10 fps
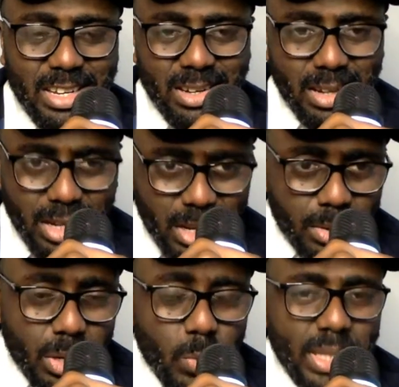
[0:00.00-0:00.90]
they
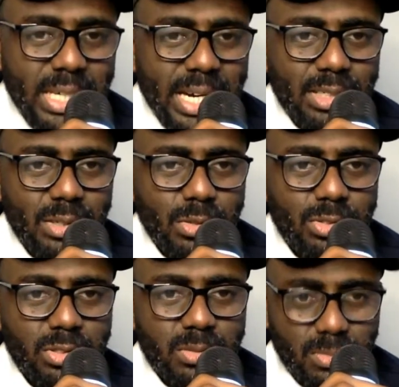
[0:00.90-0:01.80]
win
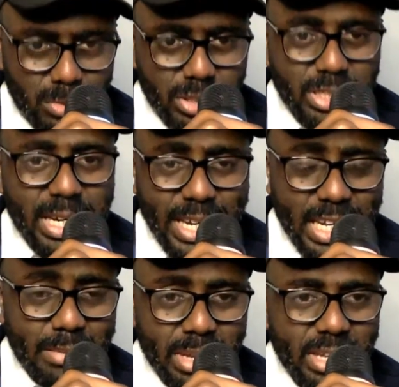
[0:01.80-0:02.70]
titles. You see the
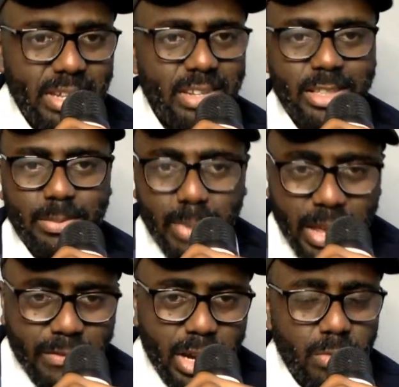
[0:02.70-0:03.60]
academy is playing
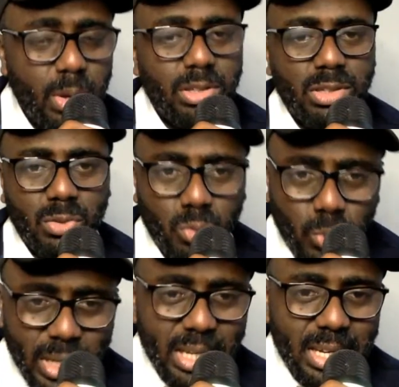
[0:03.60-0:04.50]
very well. They're
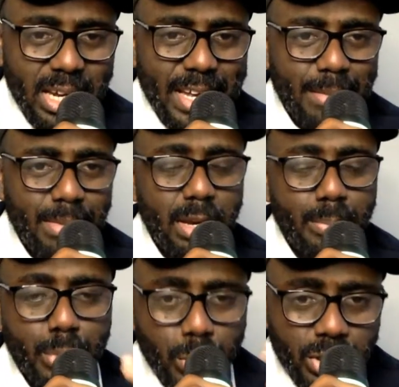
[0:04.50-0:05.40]
winning the academy. They're
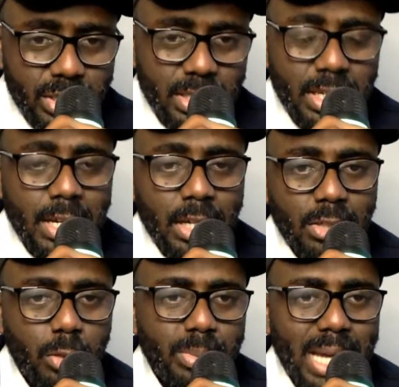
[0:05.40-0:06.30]
producing
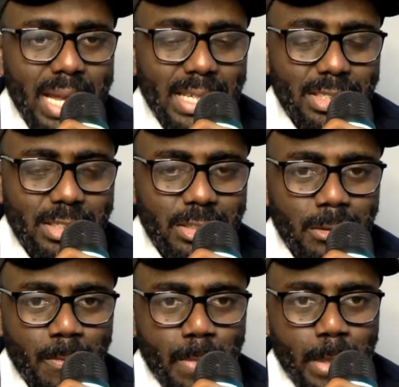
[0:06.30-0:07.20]
top talents.
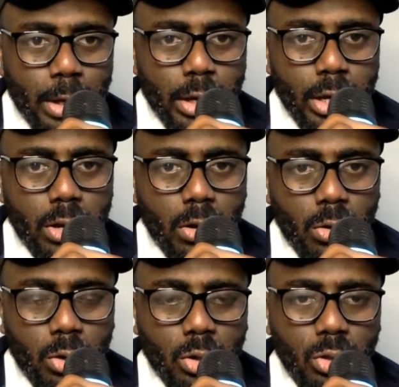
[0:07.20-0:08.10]
You know,
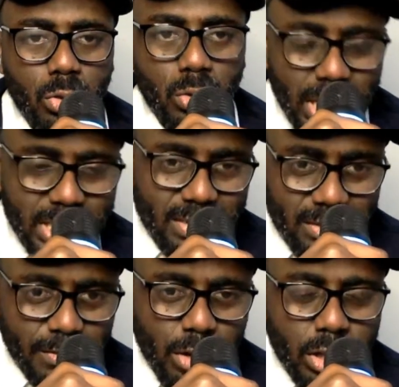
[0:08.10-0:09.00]
you look at
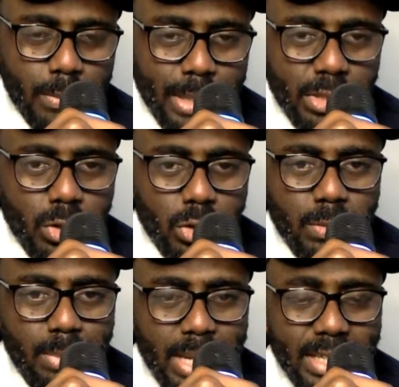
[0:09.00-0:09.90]
they've got the best coaching
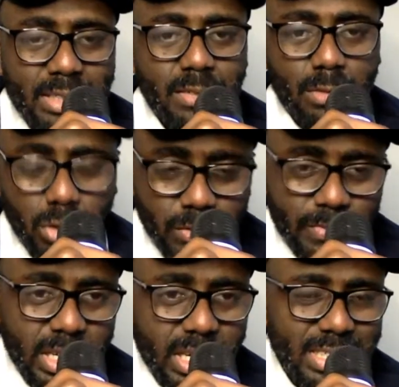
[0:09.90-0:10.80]
players. They've got a
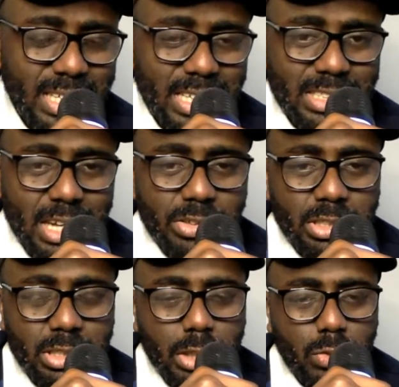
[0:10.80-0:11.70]
very excellent scouting
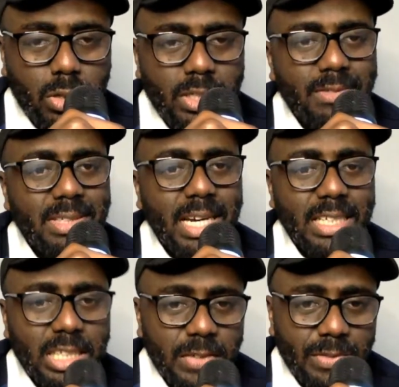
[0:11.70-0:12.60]
network. They've signed
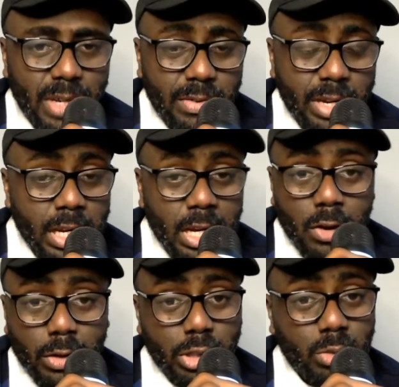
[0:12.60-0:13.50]
Echeverry,
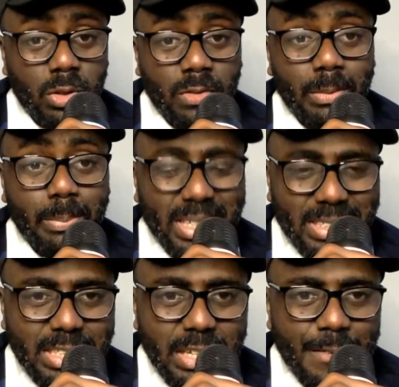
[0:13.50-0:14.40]
which is one of the
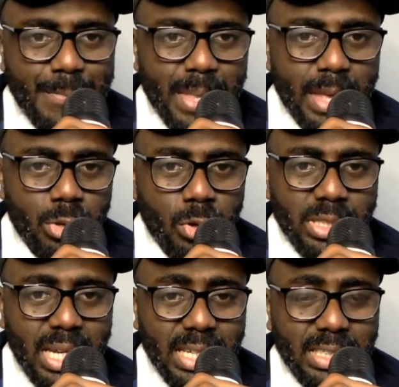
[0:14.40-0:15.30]
best and young
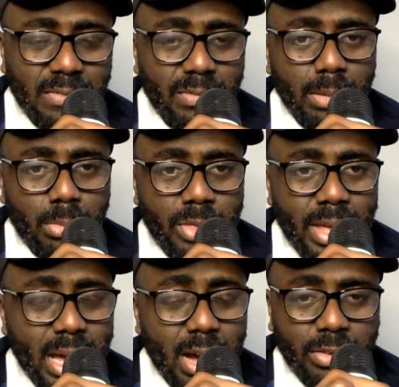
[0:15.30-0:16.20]
talents available
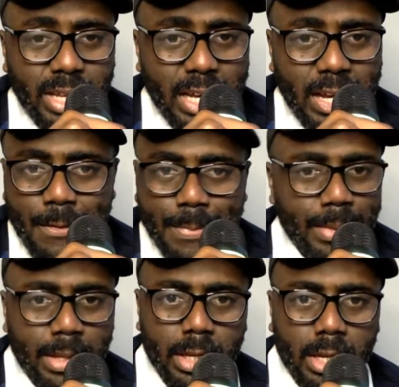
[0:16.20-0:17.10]
out there.
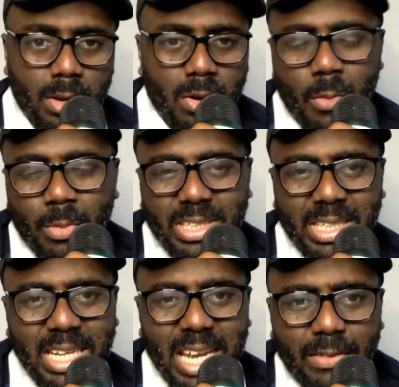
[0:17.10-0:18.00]
Almost at the
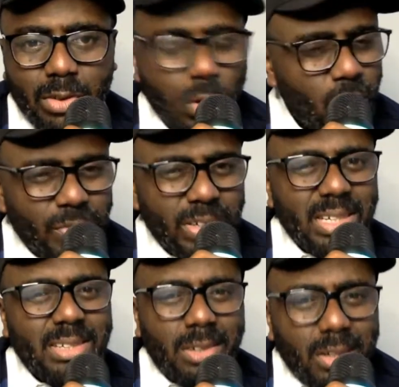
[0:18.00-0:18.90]
level, or even
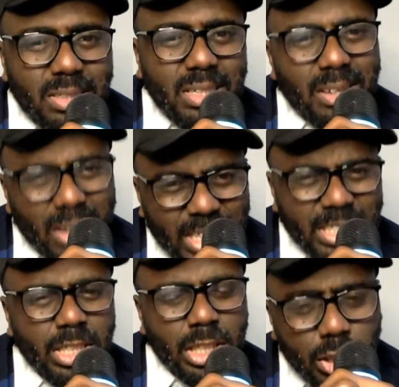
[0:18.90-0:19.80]
not. I
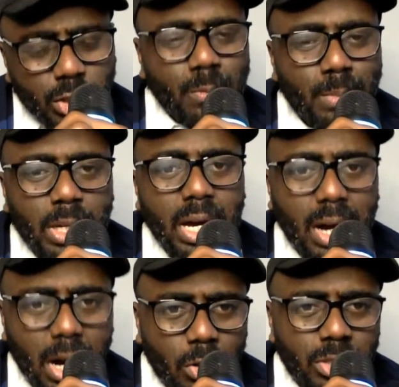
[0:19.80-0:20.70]
think he should be
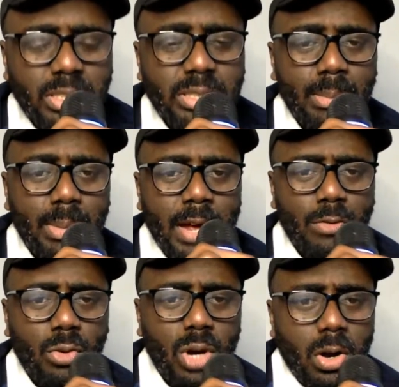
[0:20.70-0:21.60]
on the same
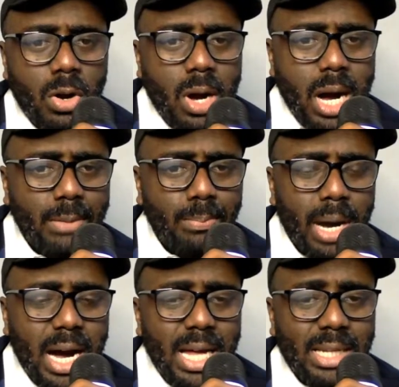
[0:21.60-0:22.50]
level
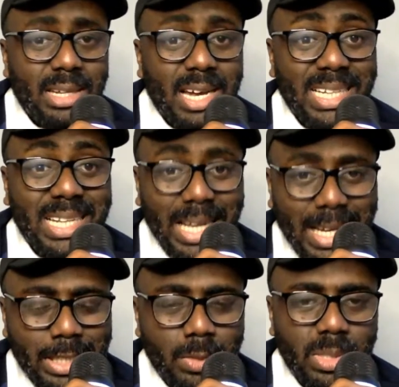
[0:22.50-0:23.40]
at
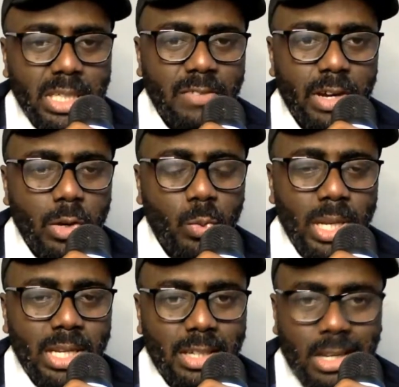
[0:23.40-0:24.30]
least with Esther
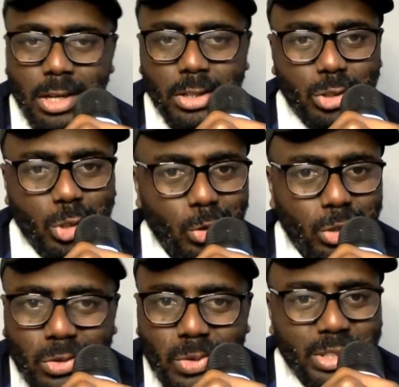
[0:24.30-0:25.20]
William. So the
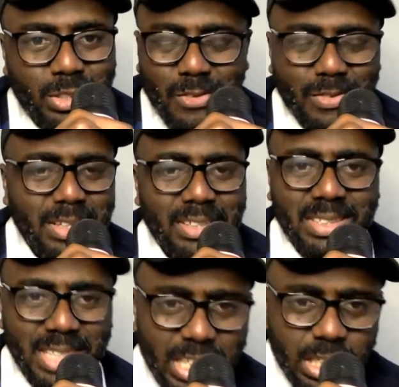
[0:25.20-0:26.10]
question of
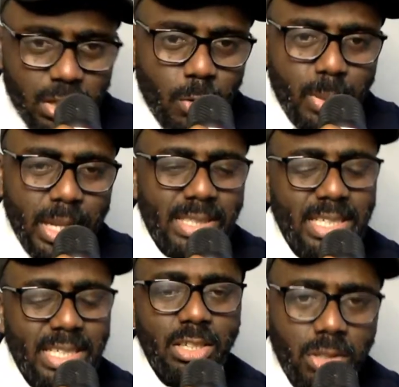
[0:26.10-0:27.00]
getting young players
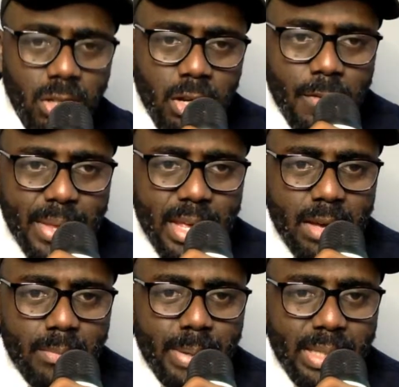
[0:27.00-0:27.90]
and
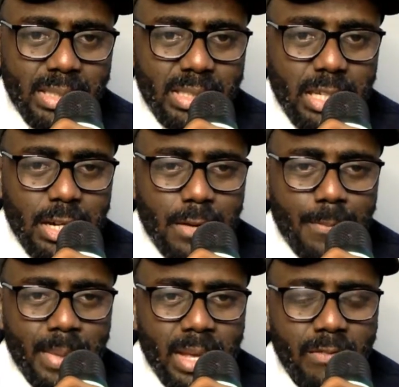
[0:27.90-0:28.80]
best
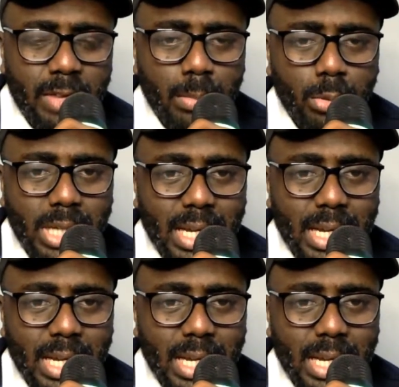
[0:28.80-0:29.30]
available